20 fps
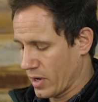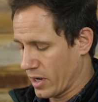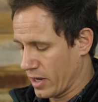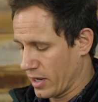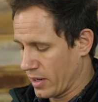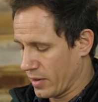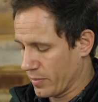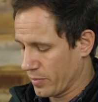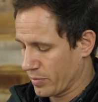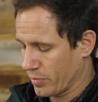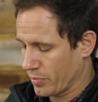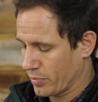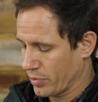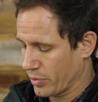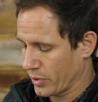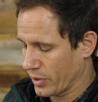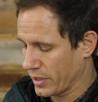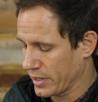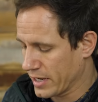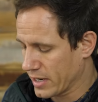um,
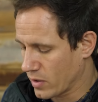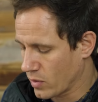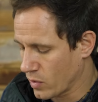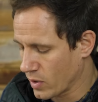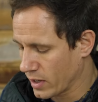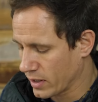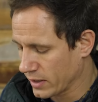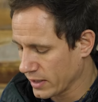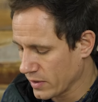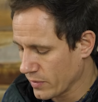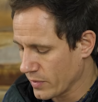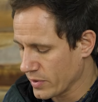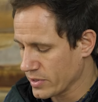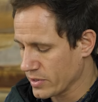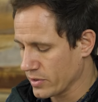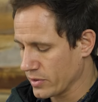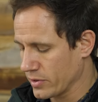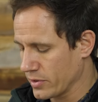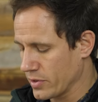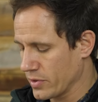pretty quickly when
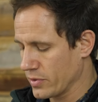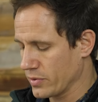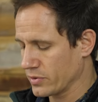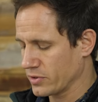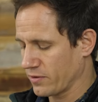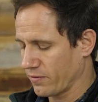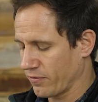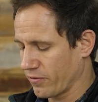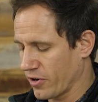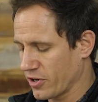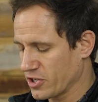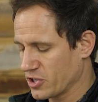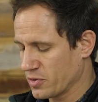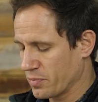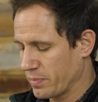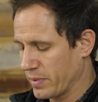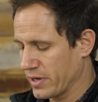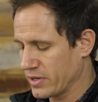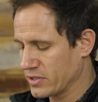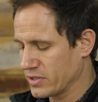you use
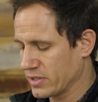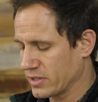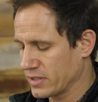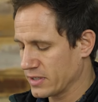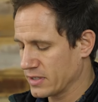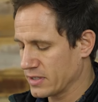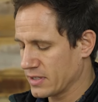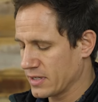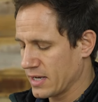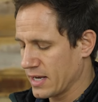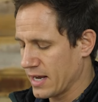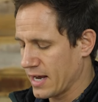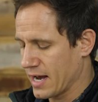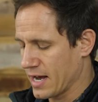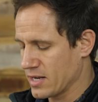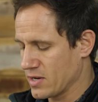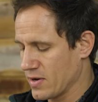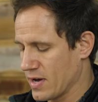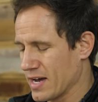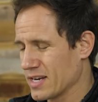fresh peaches
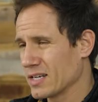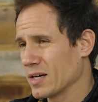and you